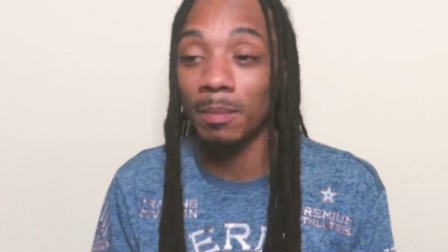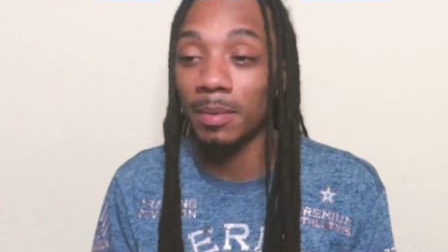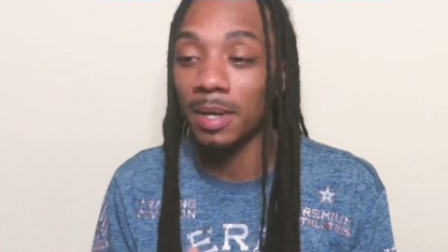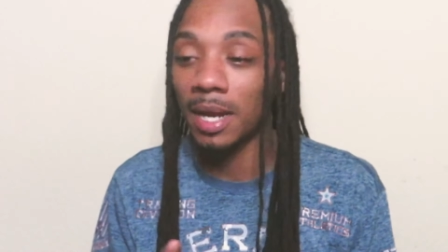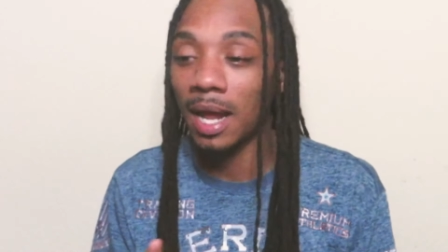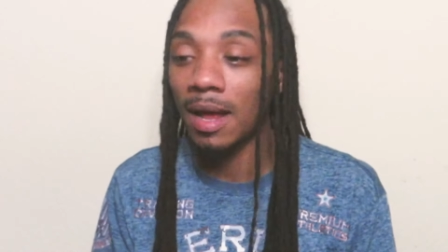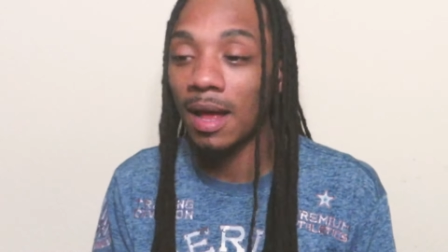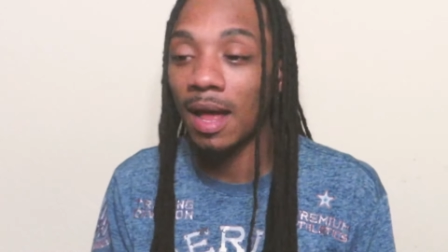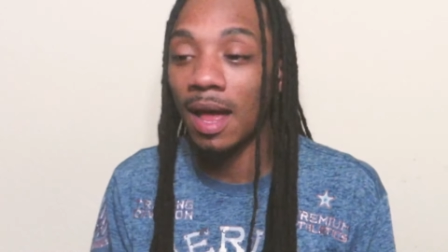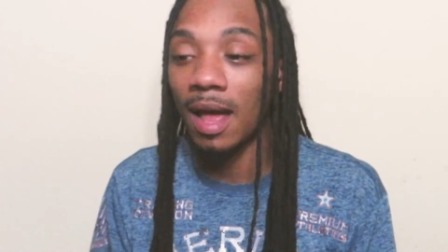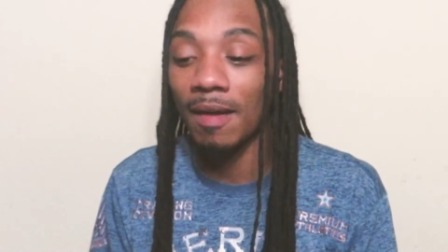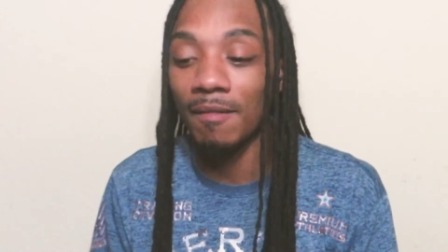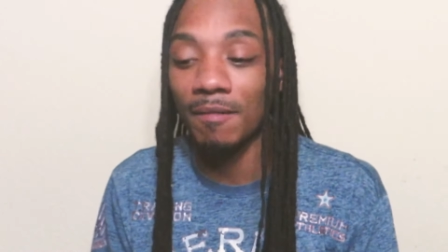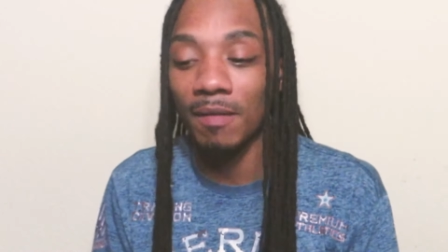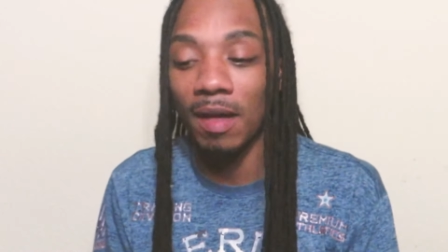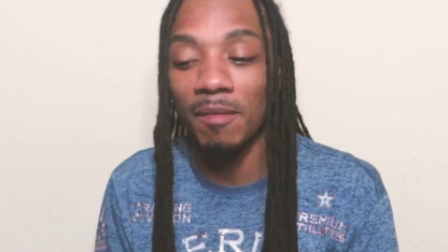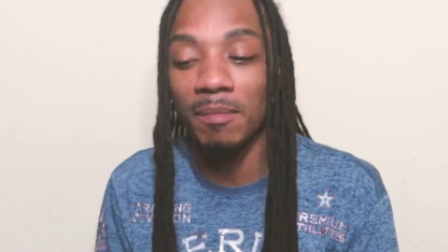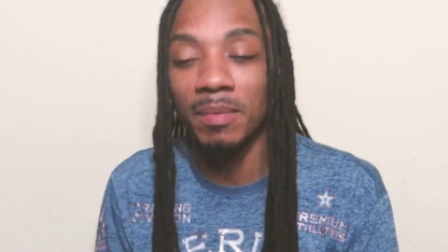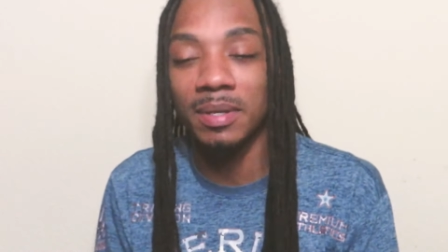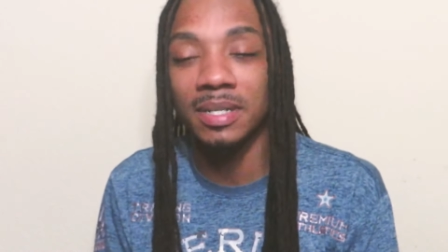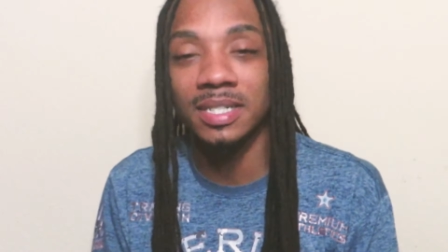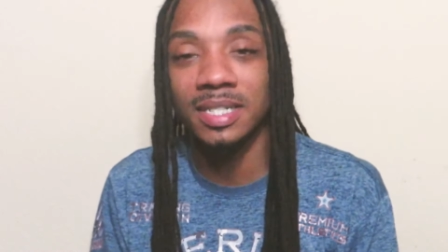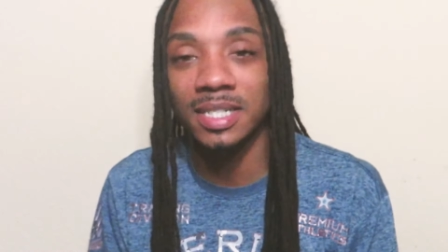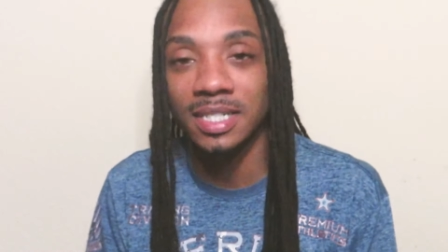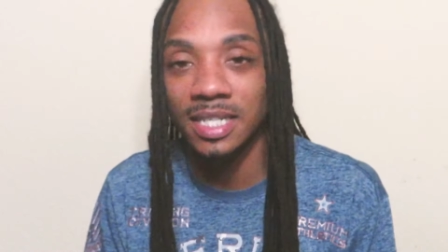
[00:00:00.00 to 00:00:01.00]
but I, I, have
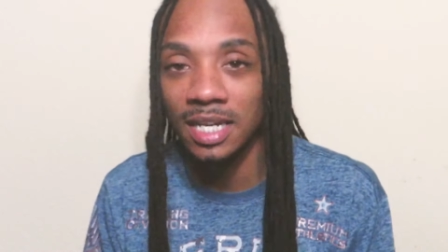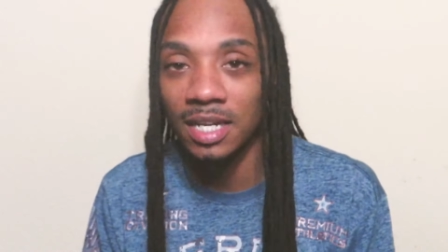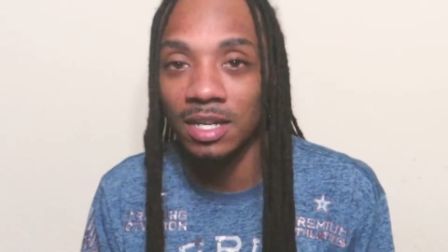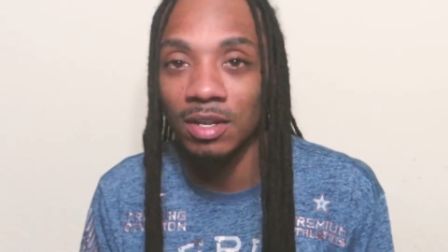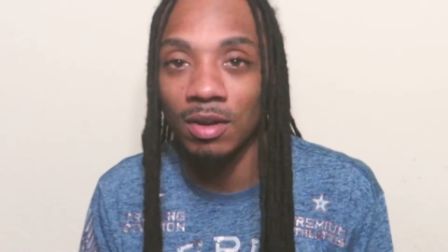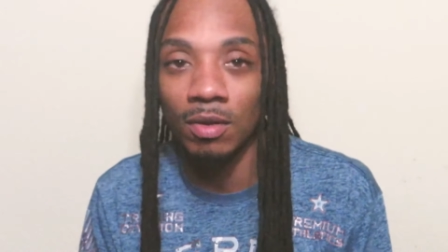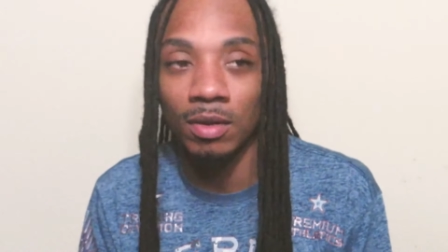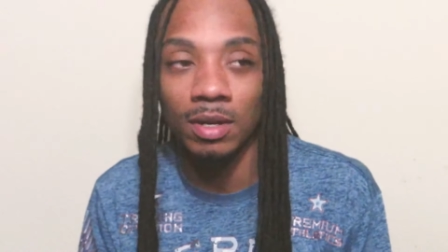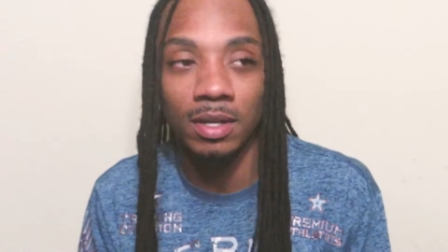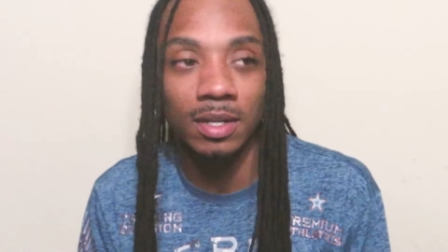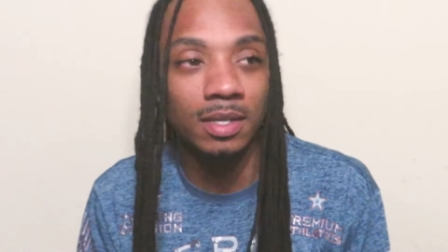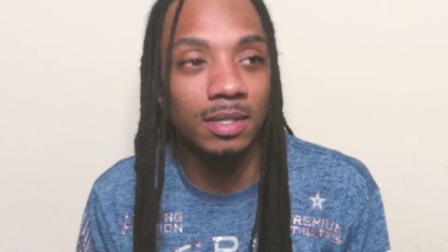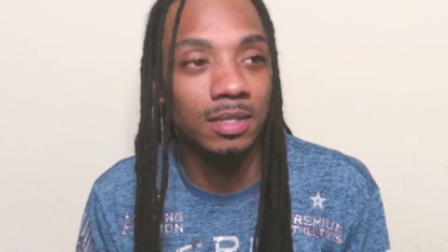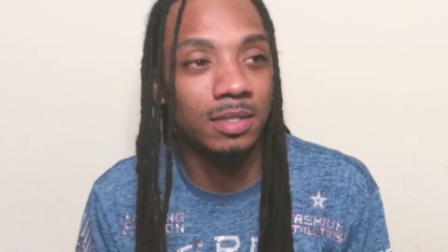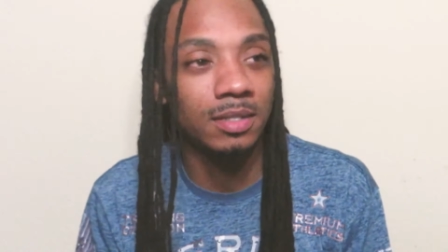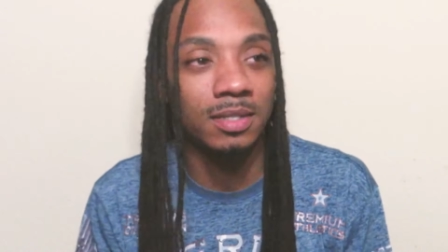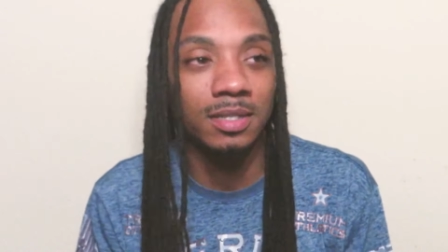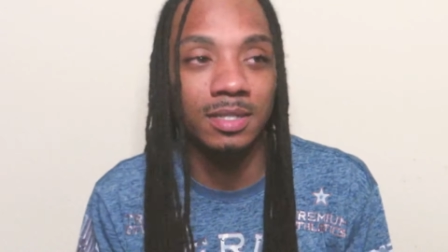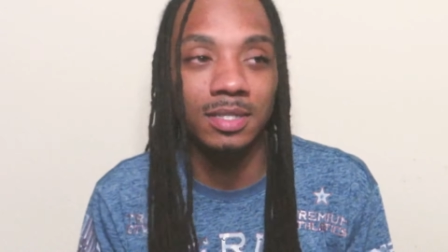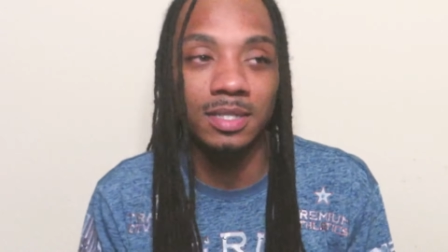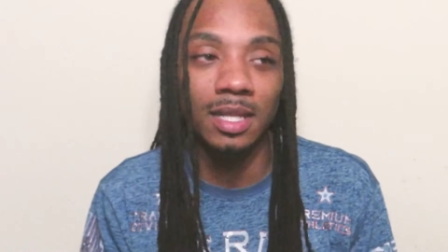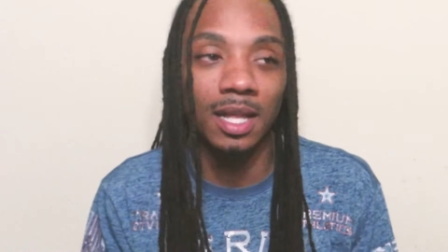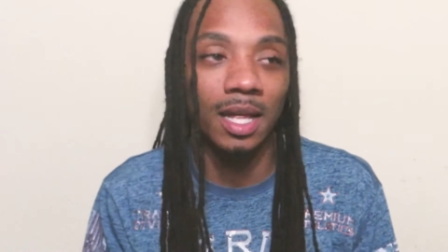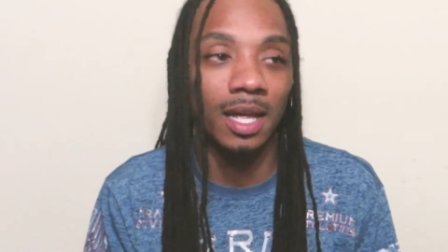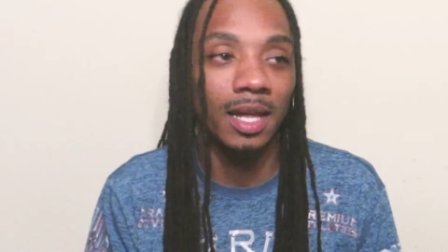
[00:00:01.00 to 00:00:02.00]
been sitting on it because it's
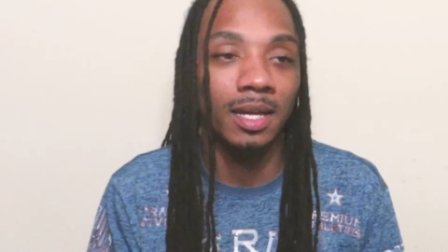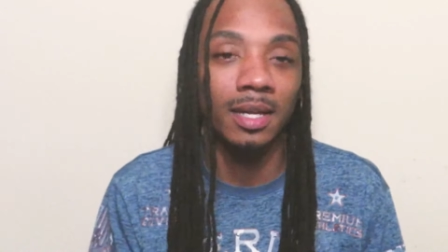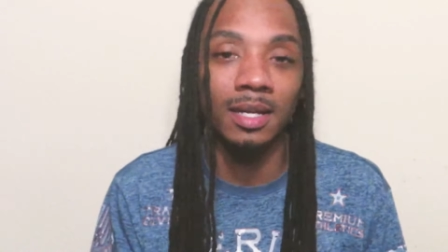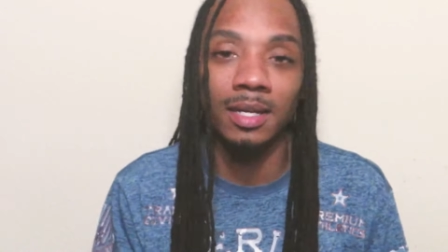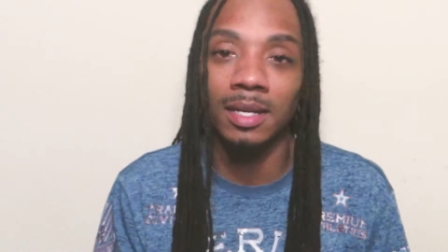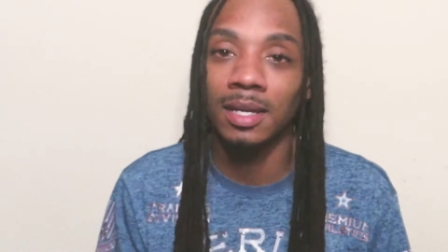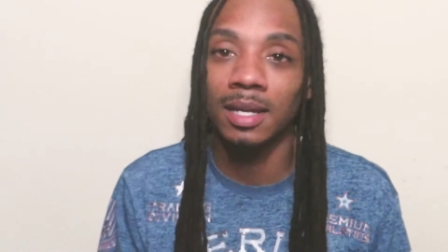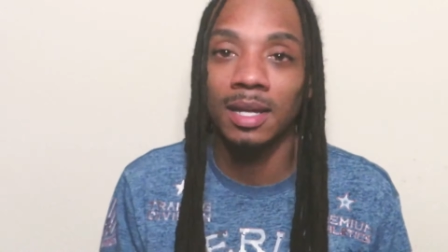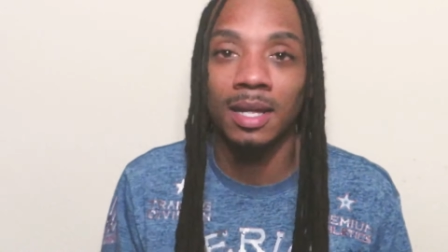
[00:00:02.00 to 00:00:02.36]
just like,